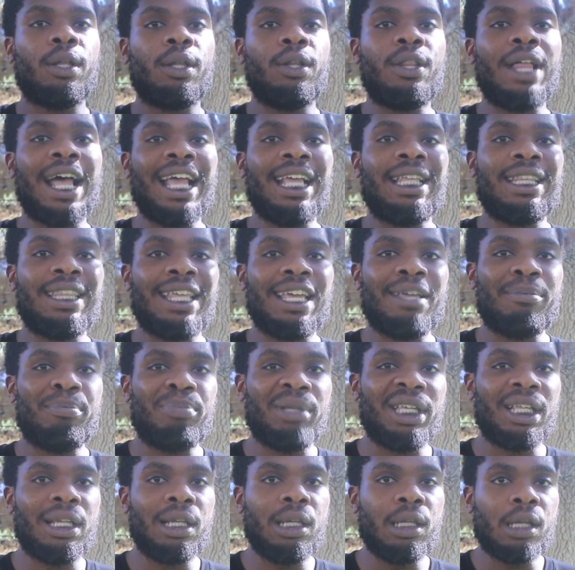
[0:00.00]
like they
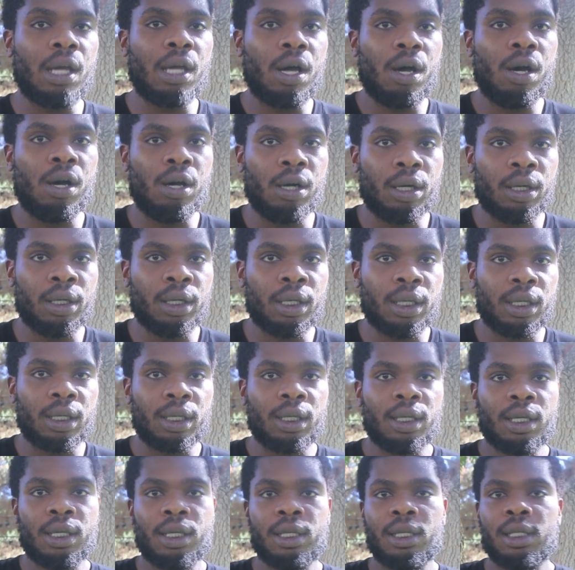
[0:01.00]
belong
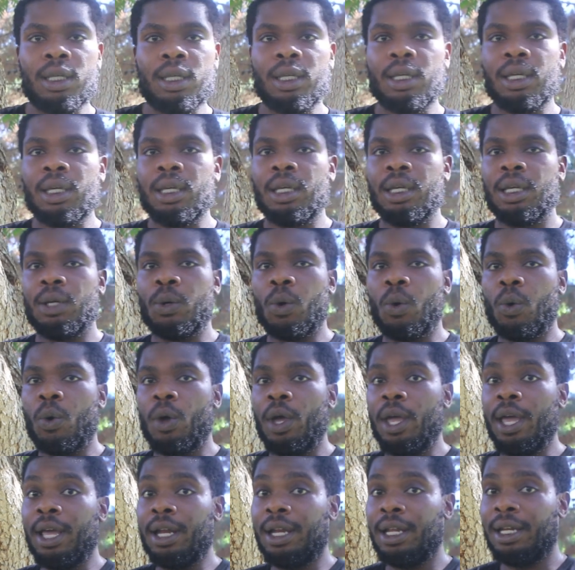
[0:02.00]

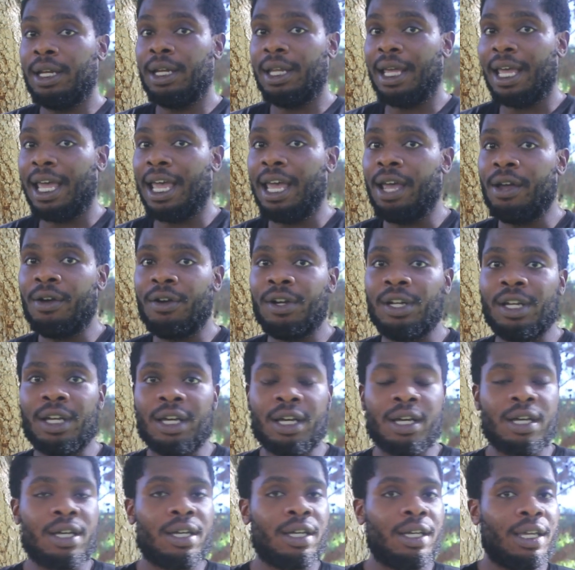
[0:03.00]
in an
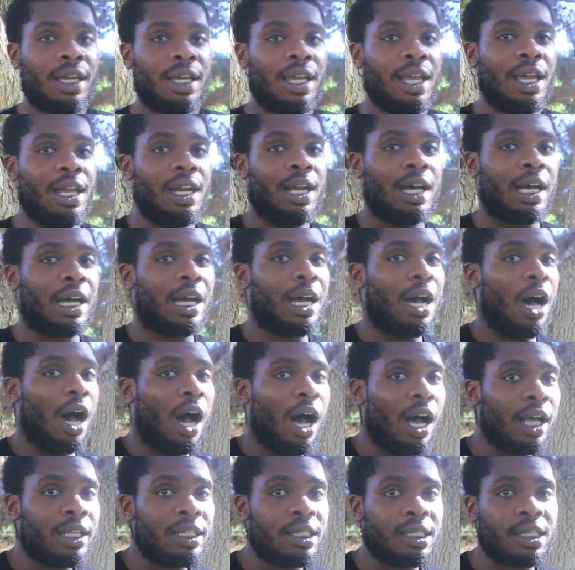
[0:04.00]
area, in a
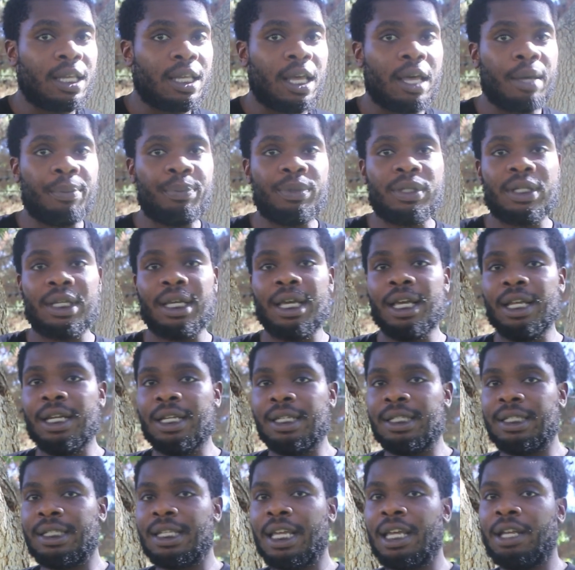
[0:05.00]
concept, in
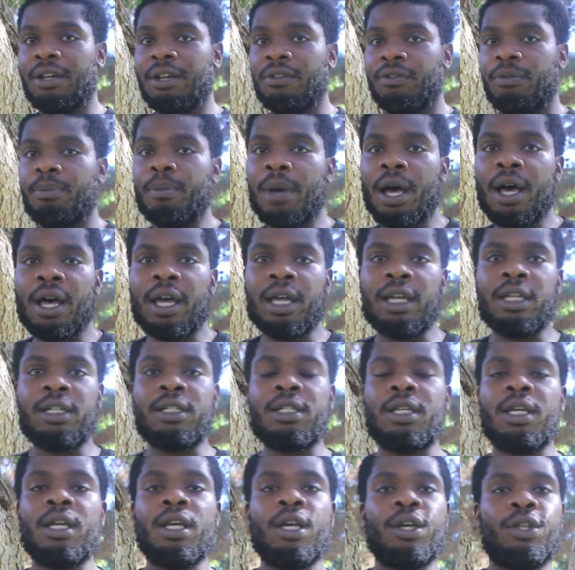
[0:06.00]
a state of
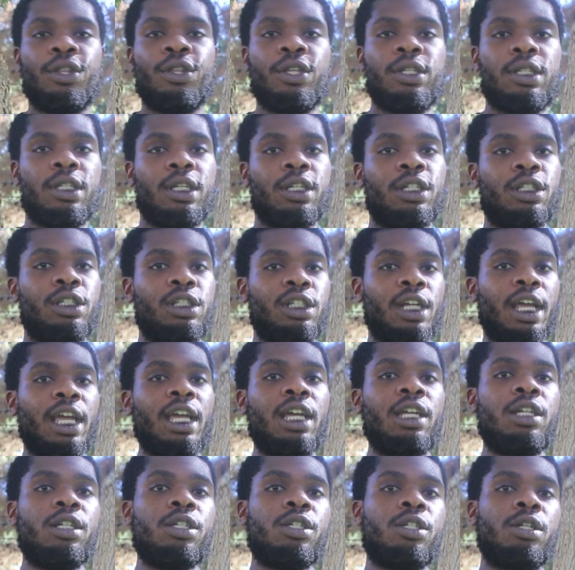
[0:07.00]
mind. This can
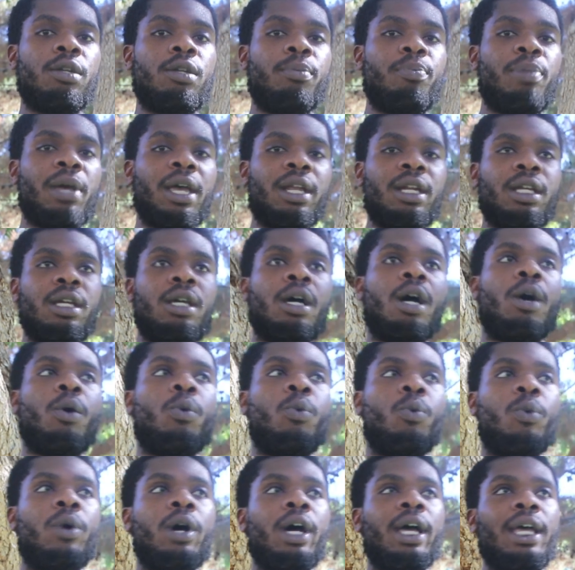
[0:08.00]
change depending
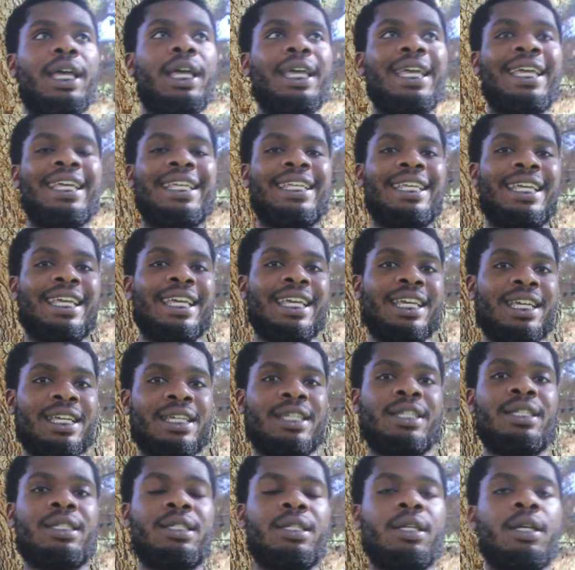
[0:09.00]
on what it
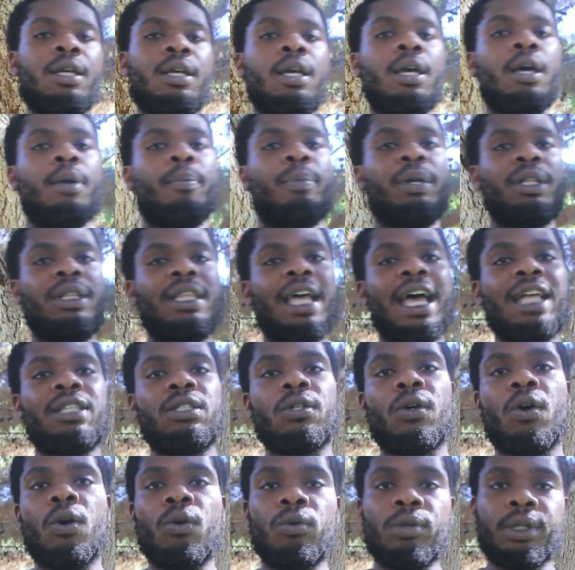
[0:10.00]
is, but
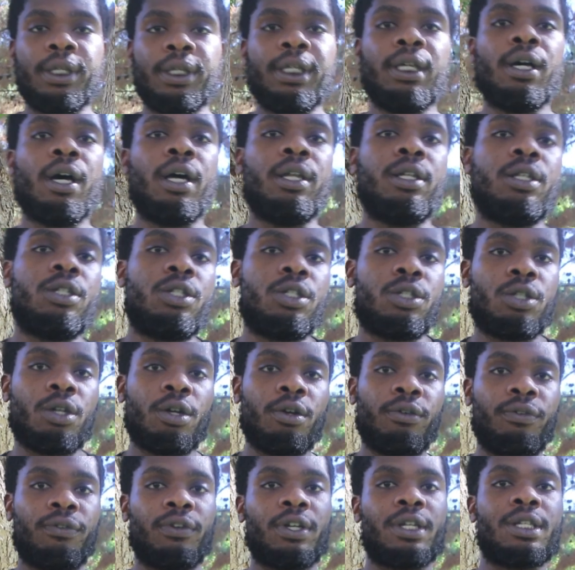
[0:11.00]
that's only on the
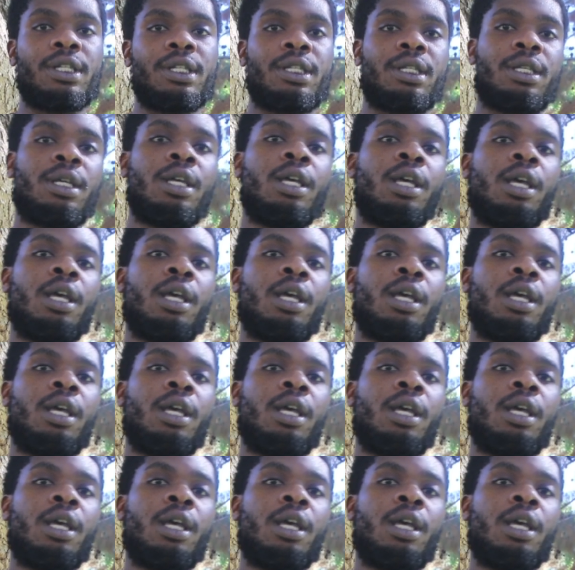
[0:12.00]
surface.